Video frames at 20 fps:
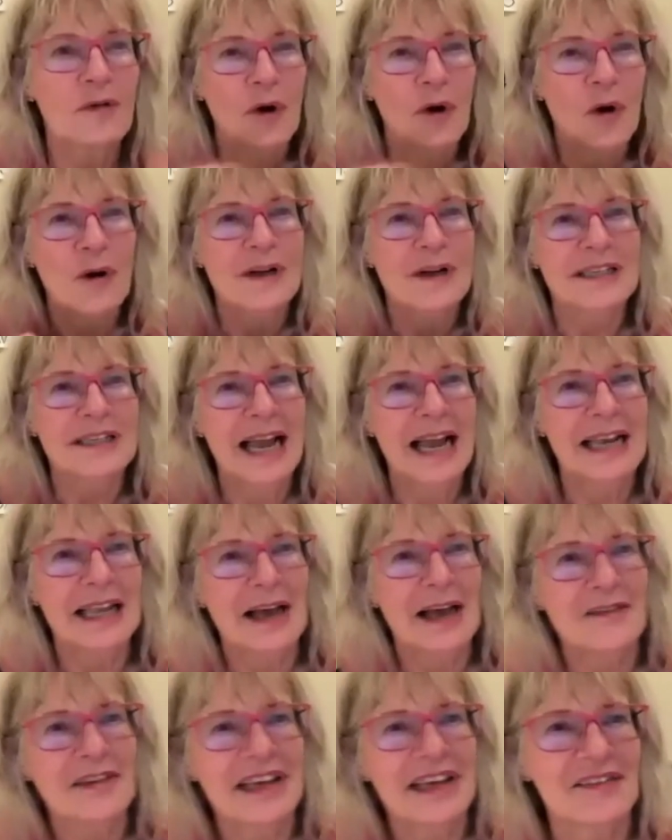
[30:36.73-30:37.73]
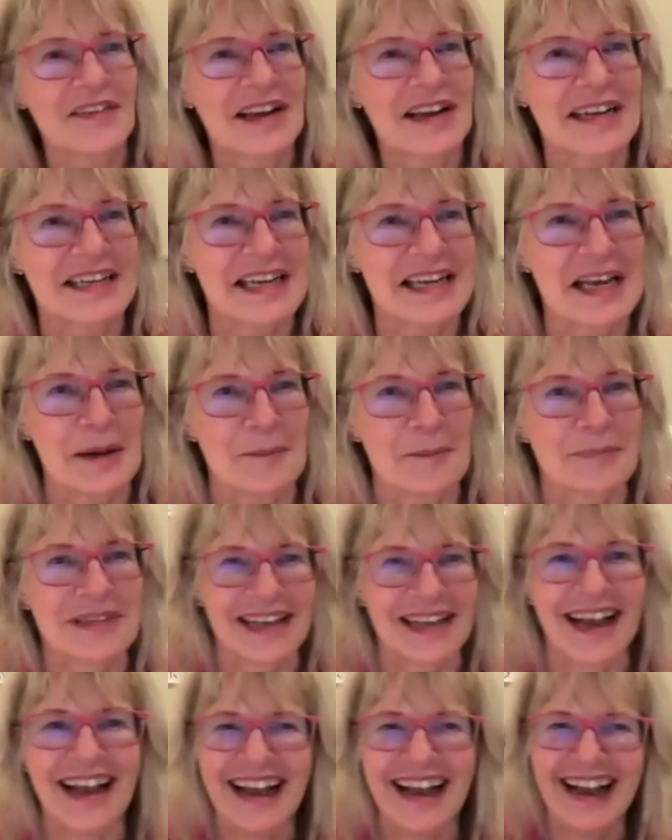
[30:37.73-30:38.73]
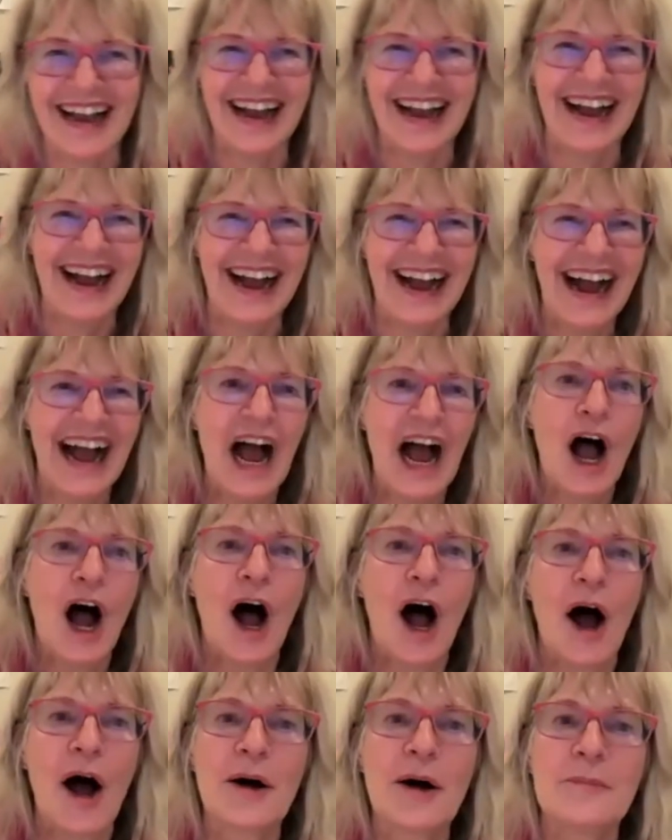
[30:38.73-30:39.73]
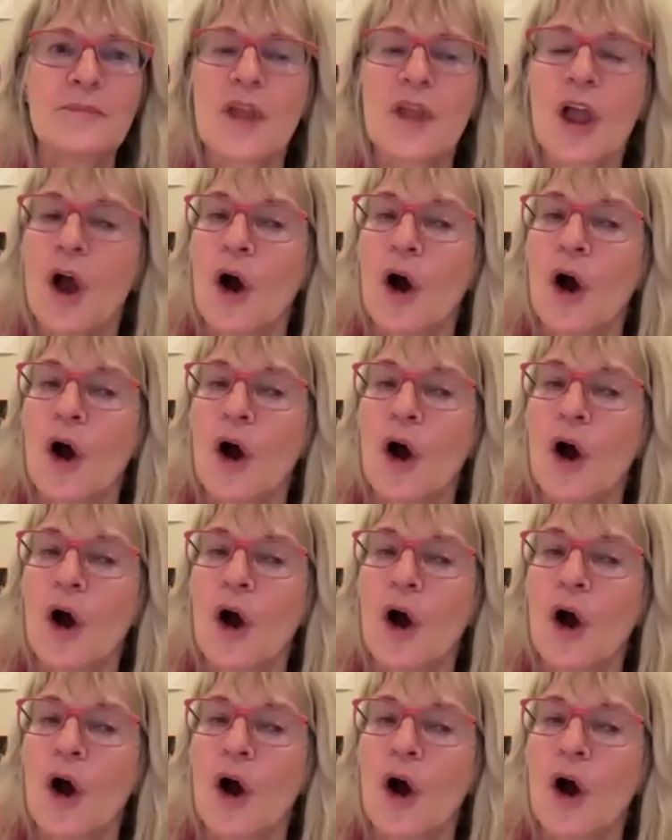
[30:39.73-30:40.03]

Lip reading: course, I love giving tips. Well,